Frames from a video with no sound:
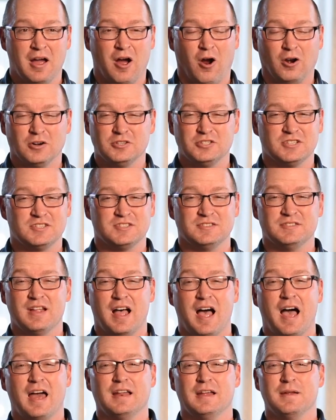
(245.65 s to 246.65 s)
are just
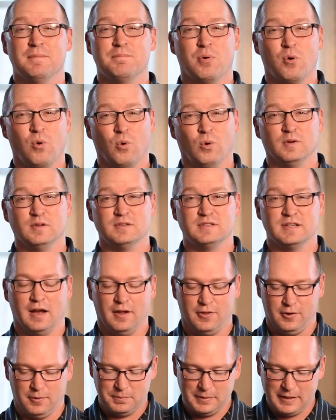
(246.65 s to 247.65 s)
not important to
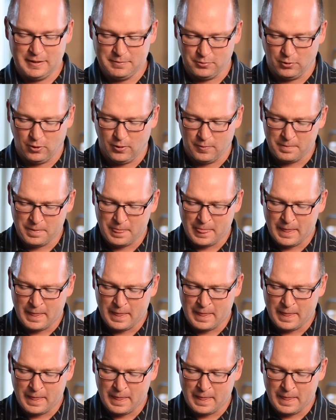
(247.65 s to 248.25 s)
other people.